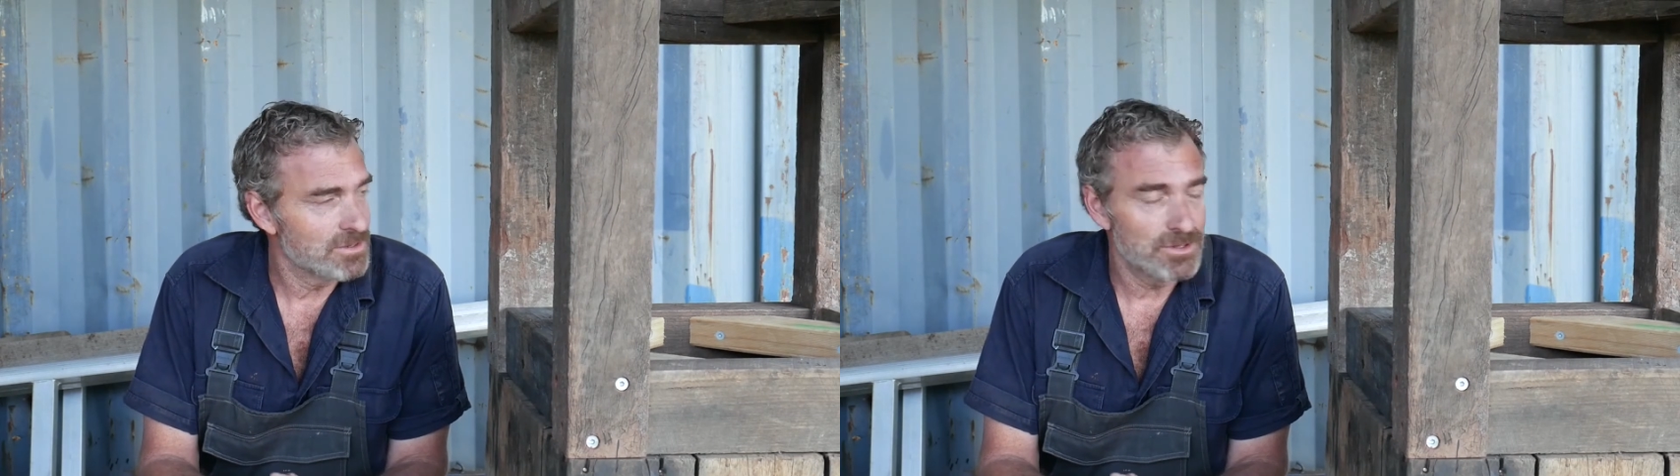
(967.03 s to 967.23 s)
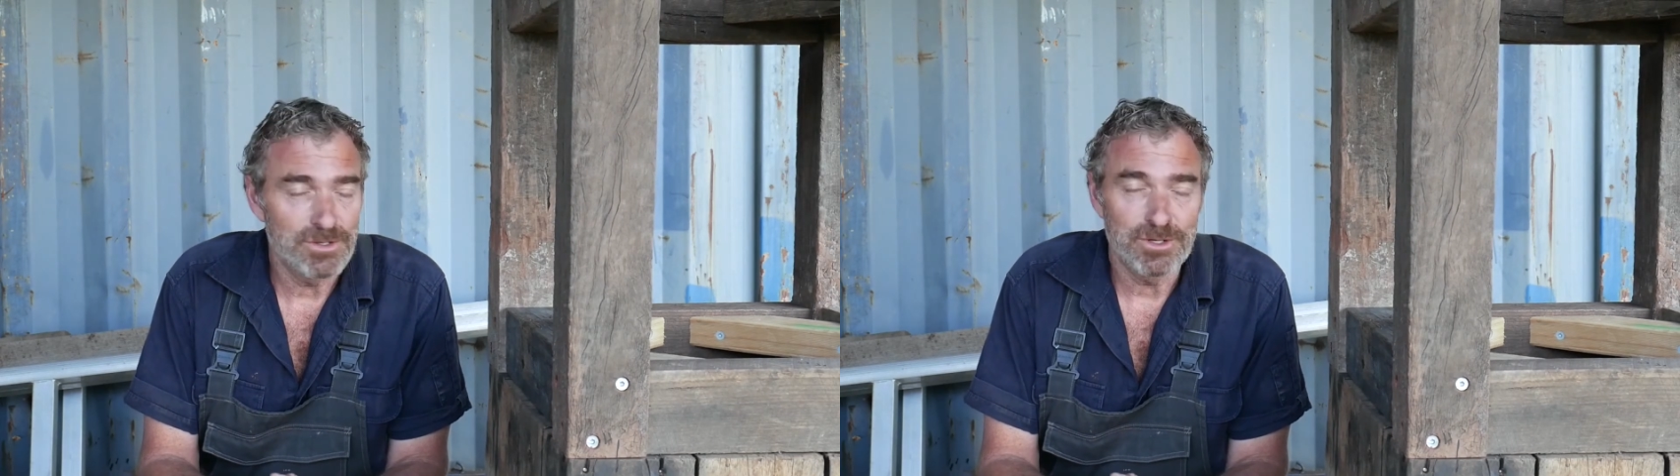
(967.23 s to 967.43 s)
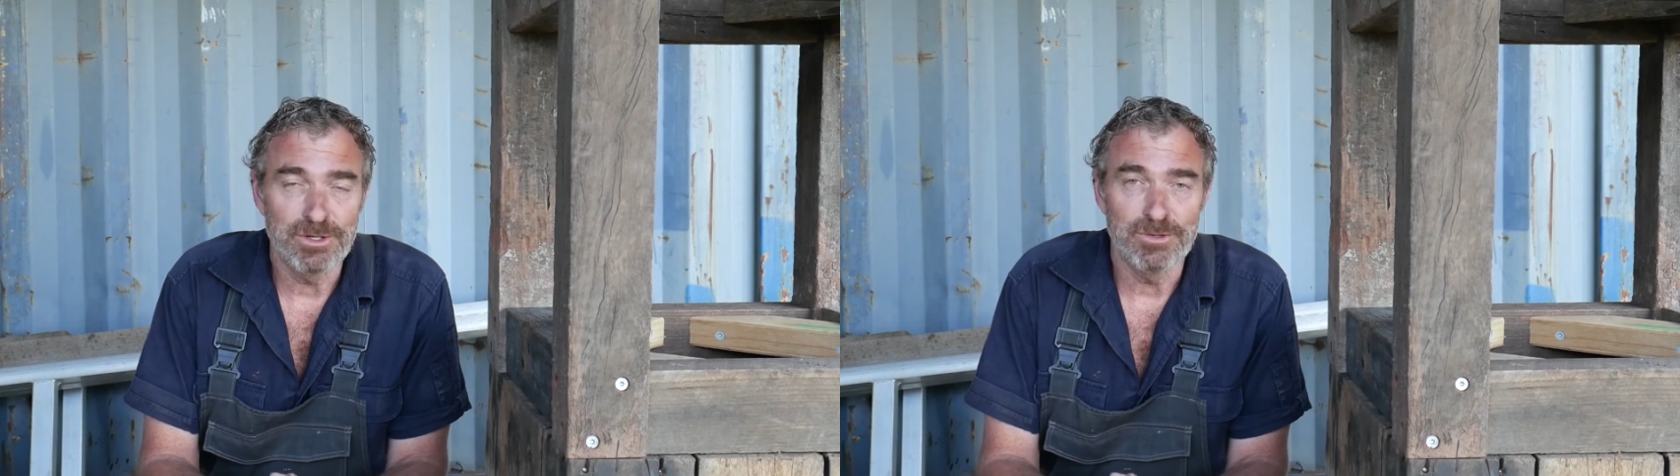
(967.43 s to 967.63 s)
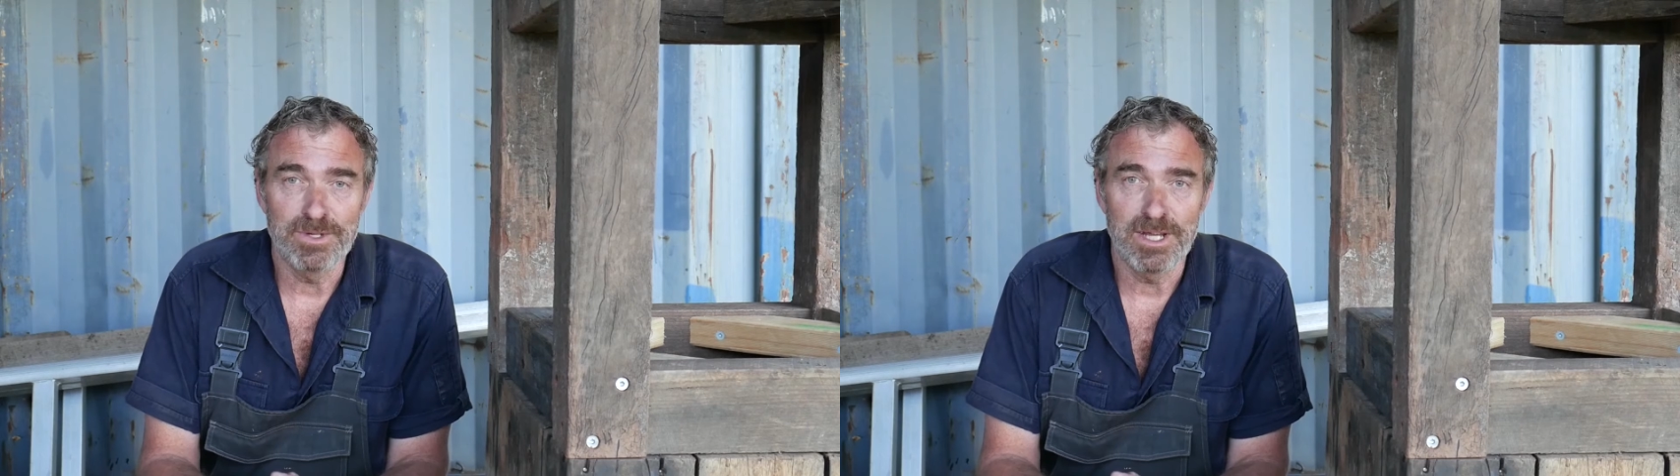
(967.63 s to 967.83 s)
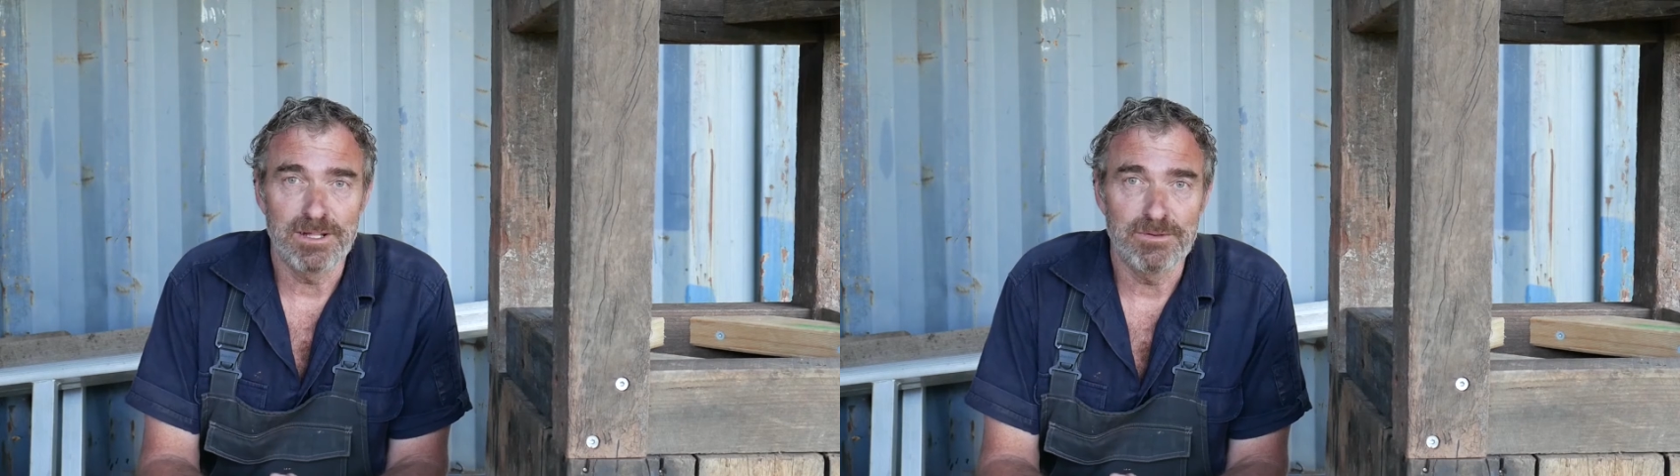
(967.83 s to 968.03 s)
YouTube
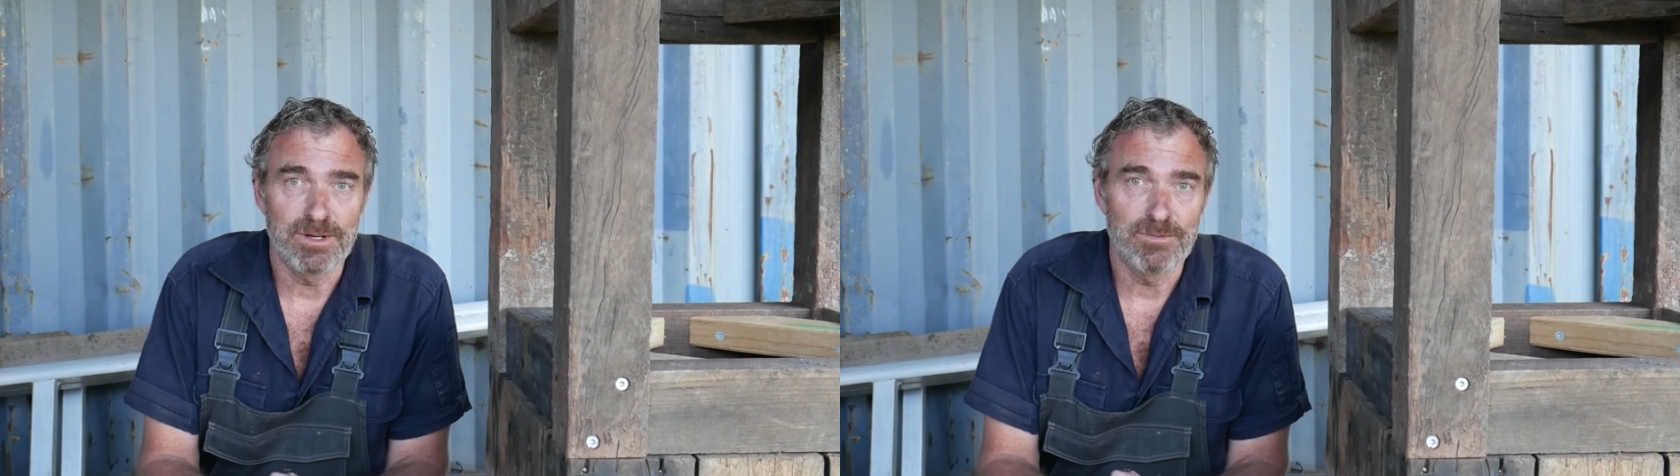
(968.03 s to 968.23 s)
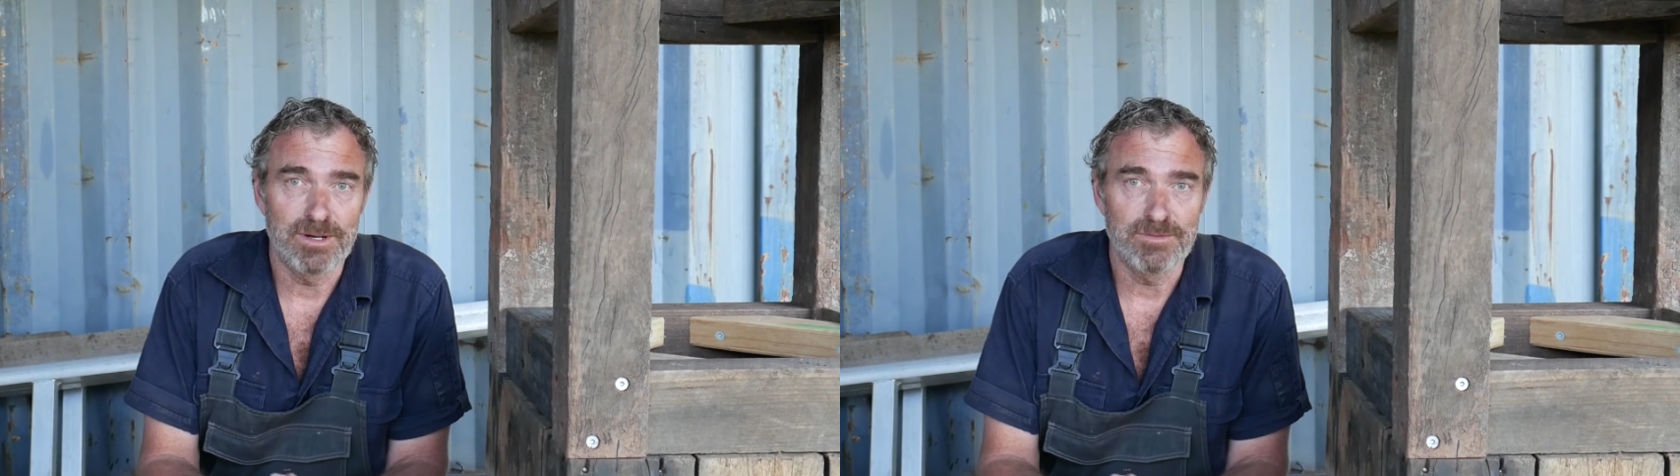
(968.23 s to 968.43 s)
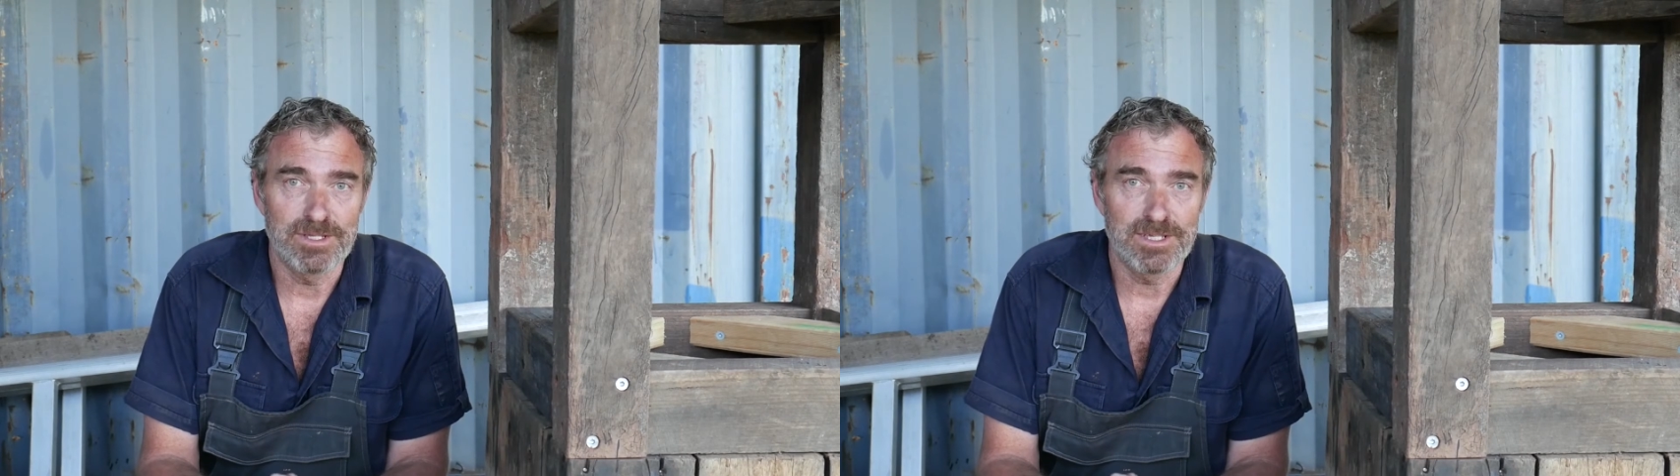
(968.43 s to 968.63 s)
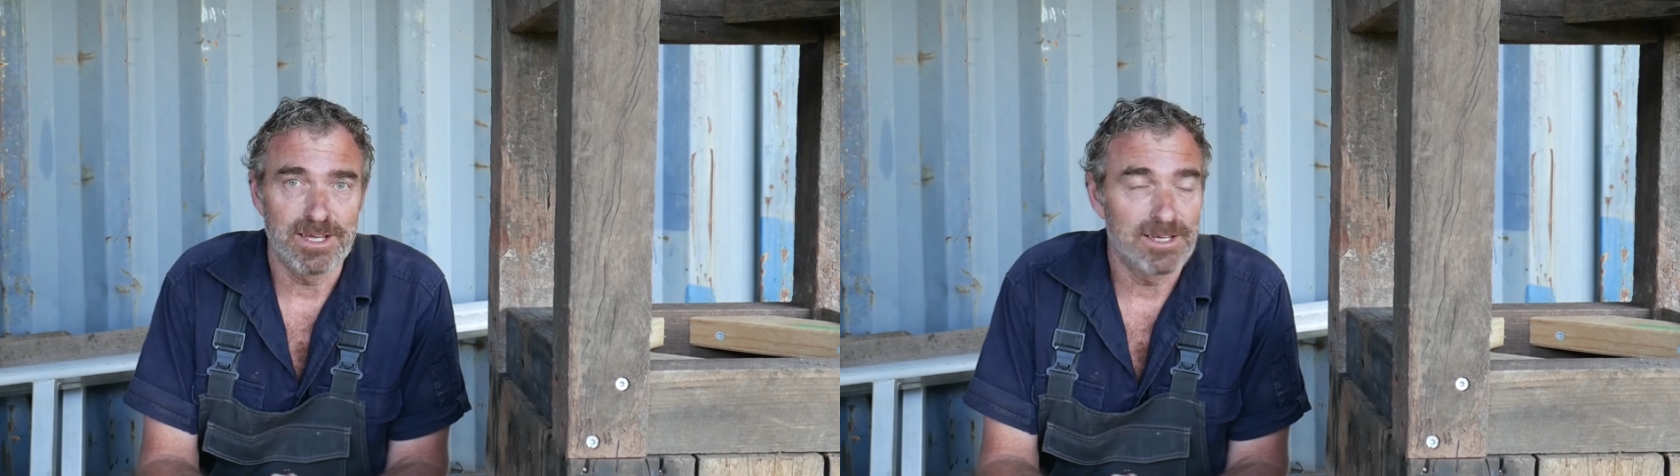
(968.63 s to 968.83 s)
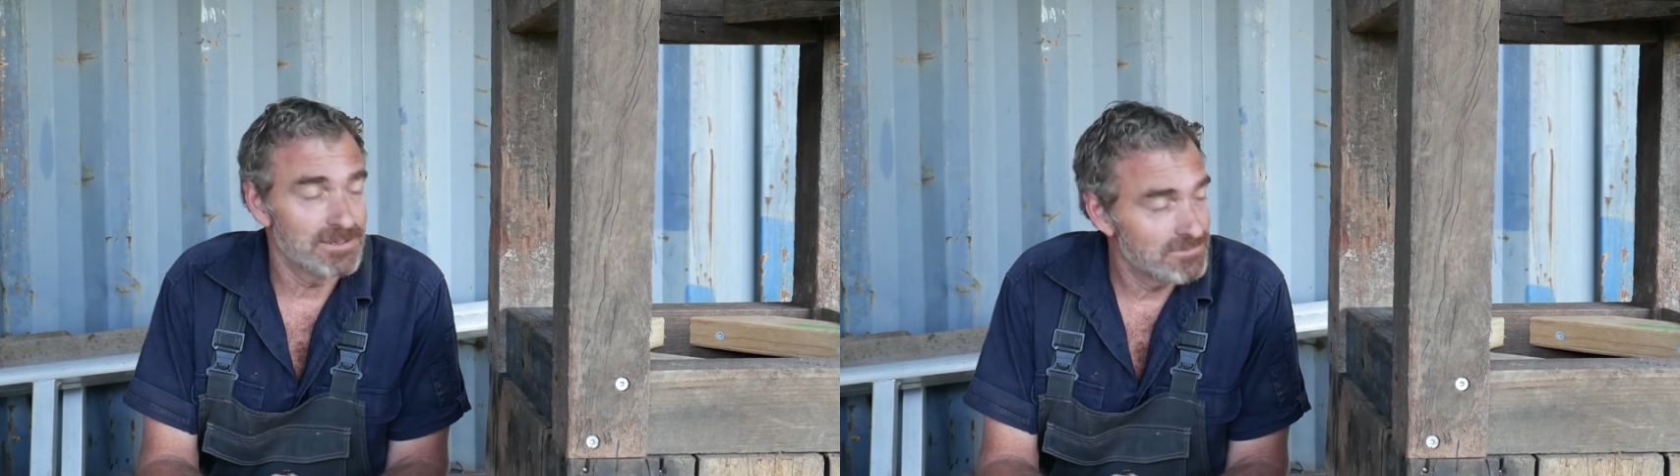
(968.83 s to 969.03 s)
channel where one would
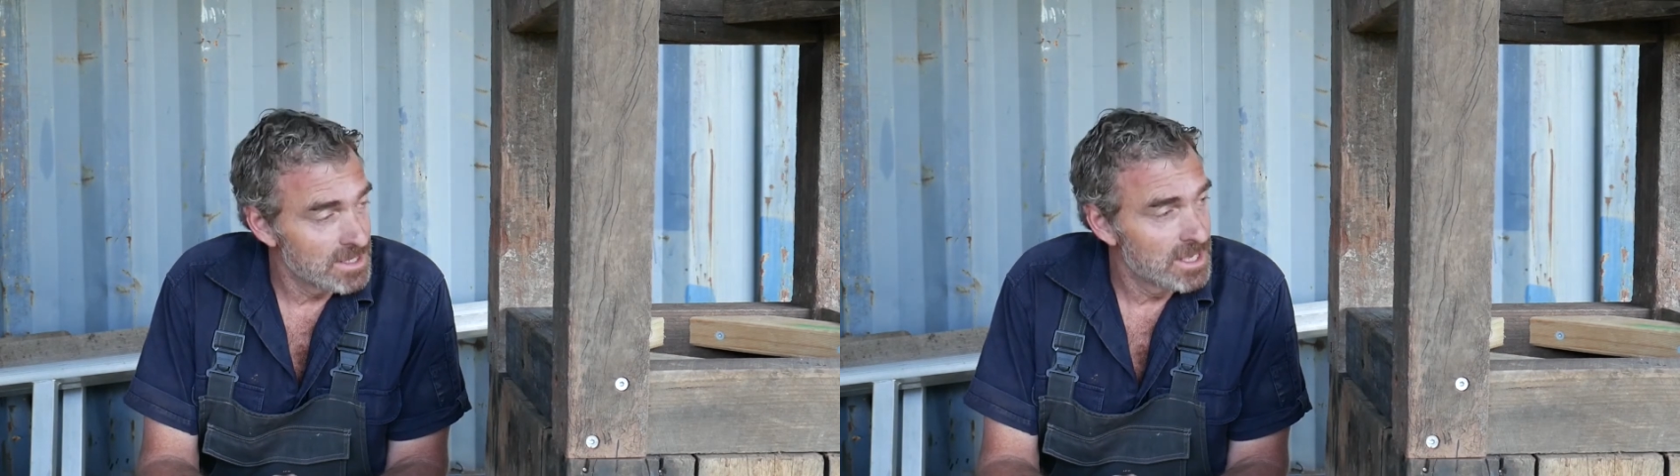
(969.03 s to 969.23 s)
say,